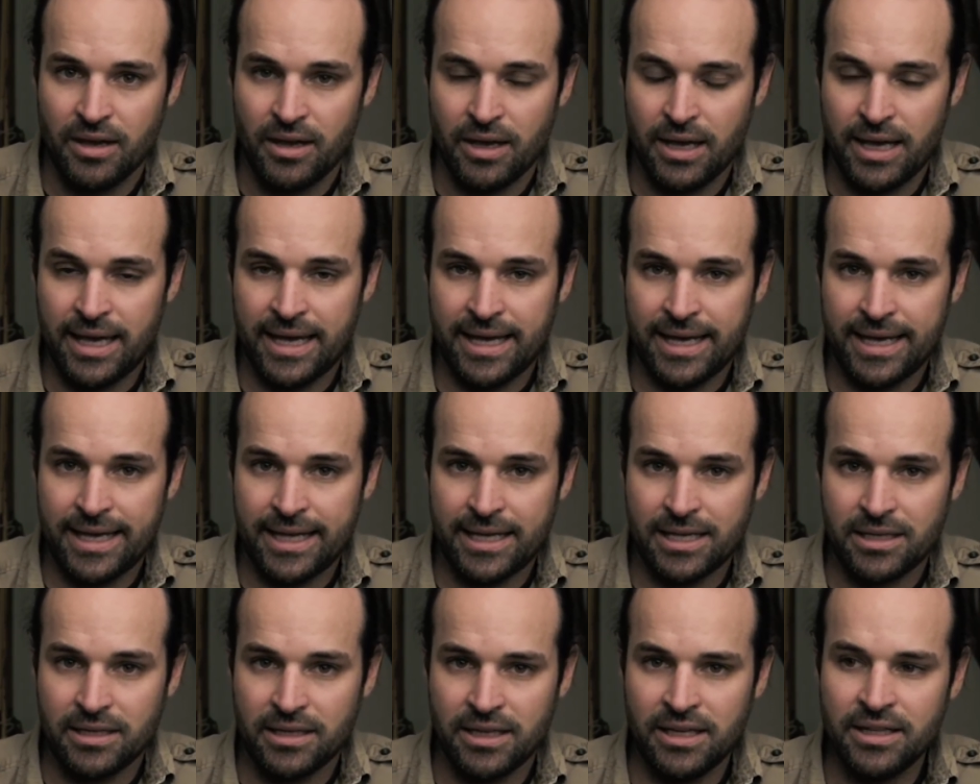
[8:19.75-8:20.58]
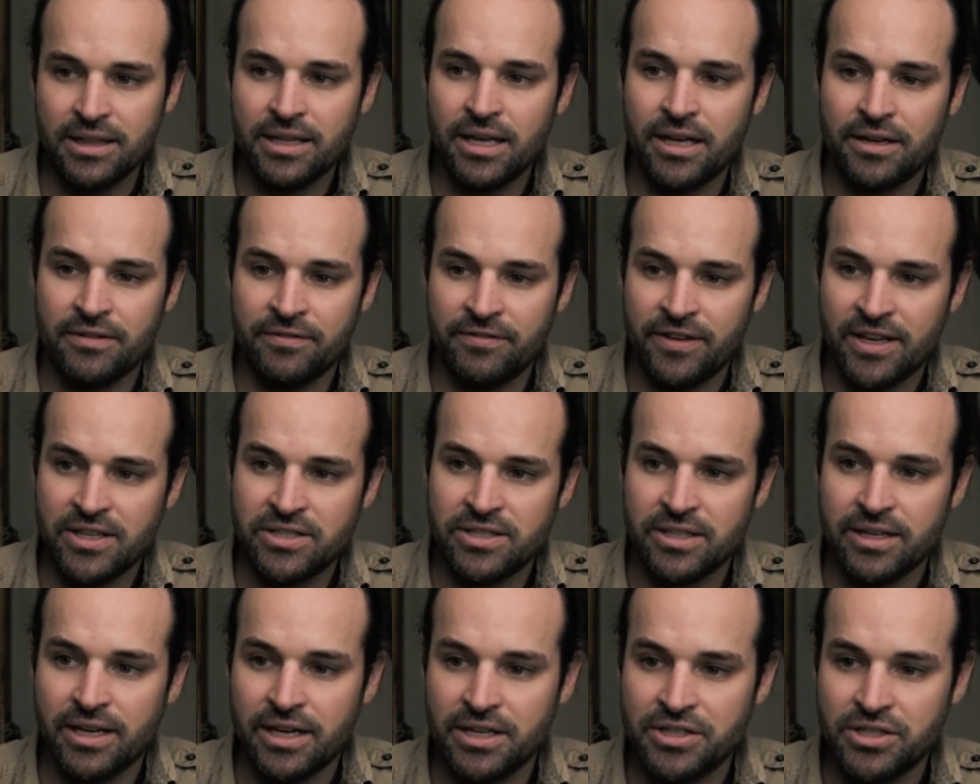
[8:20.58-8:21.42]
And in that
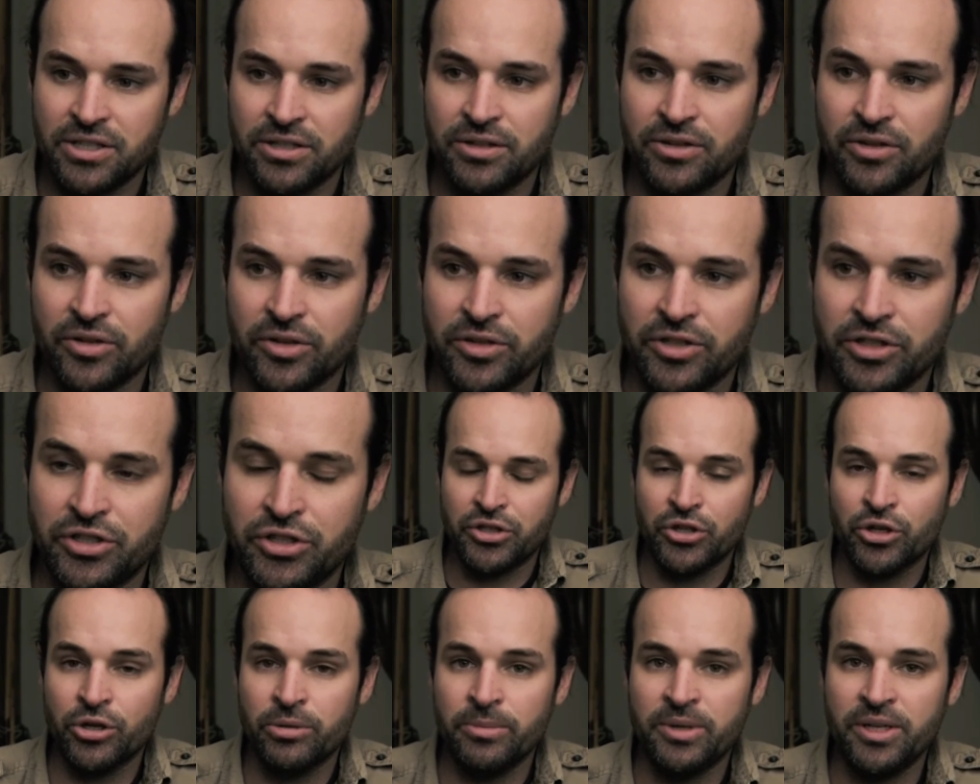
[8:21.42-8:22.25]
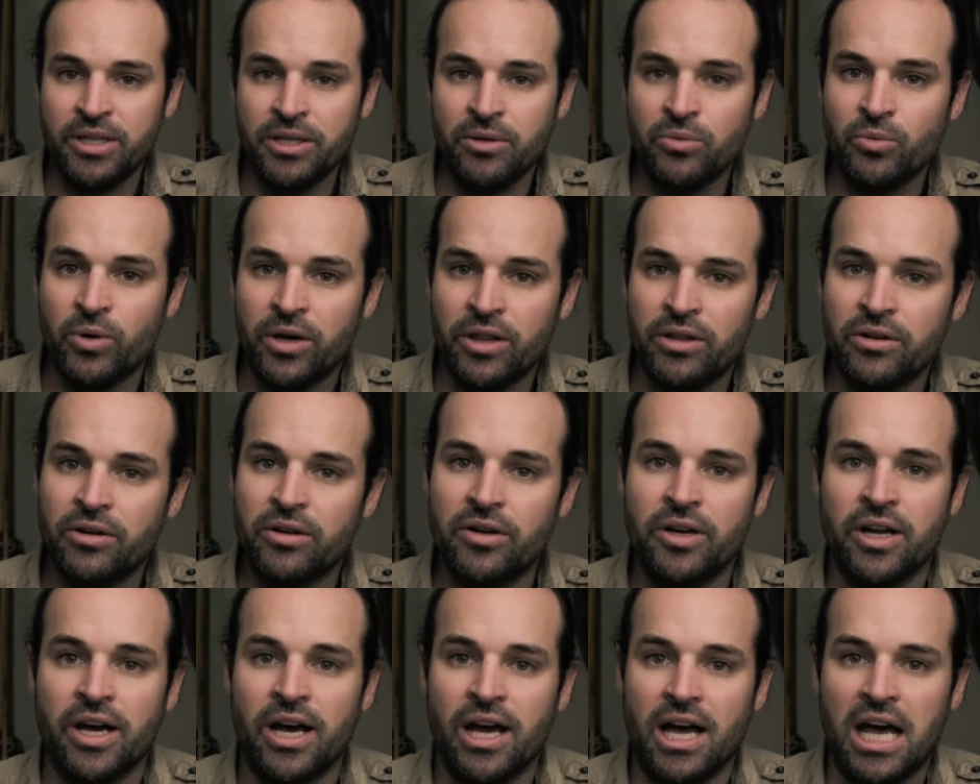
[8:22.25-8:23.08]
investigation, they're determining whether or
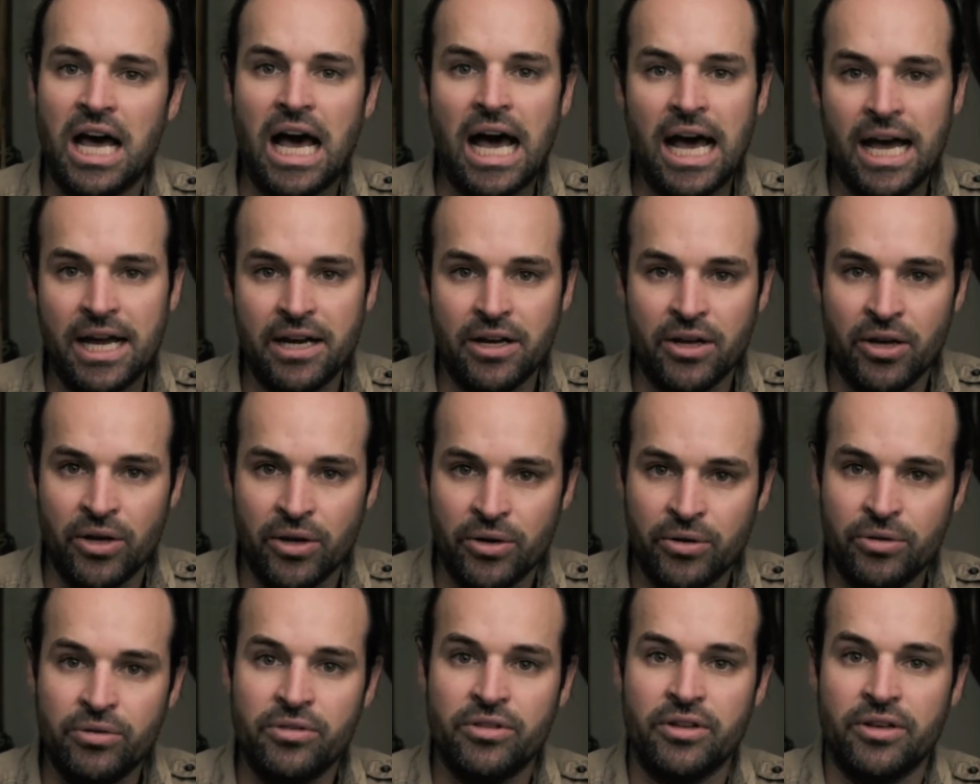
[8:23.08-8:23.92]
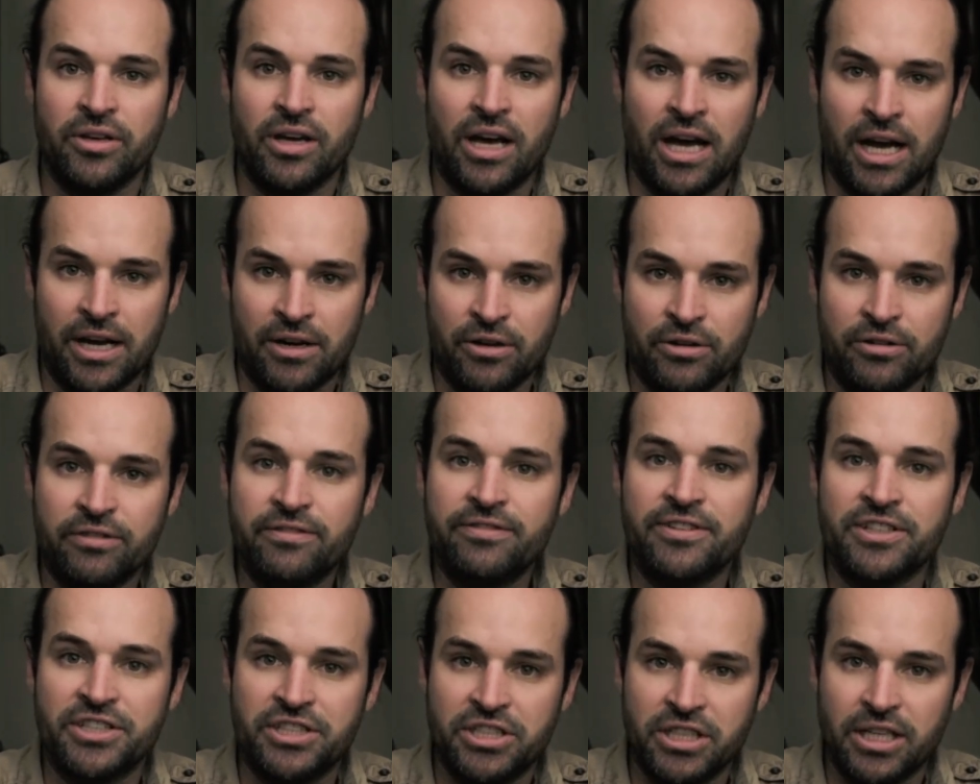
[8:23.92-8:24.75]
not Idaho, the Idaho
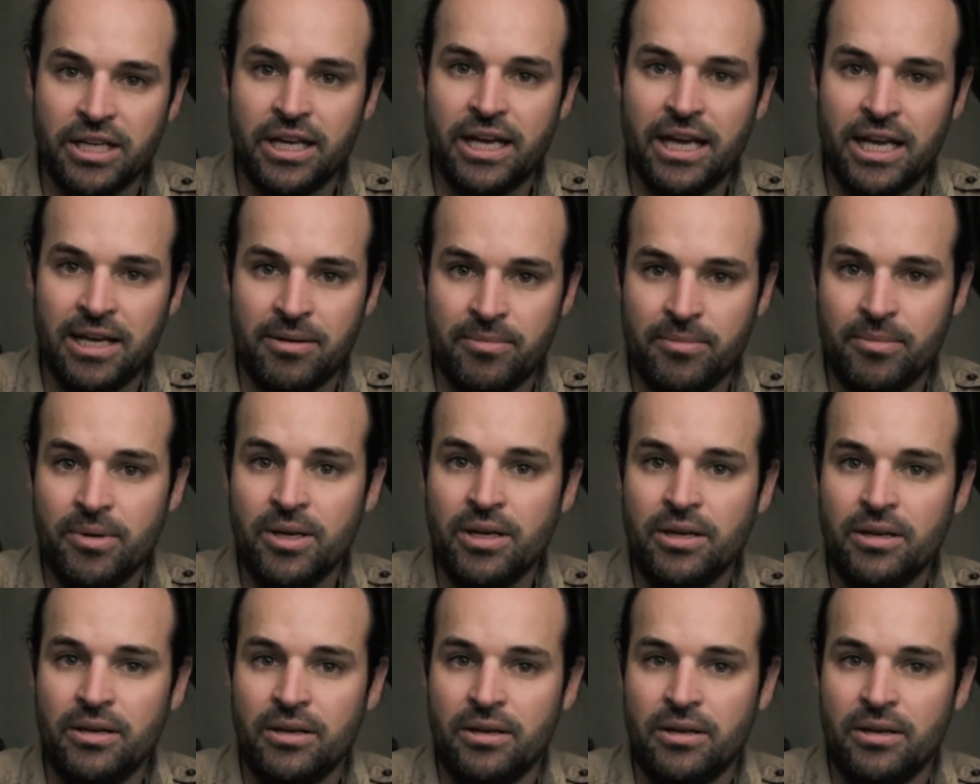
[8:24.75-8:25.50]
Fish and Game,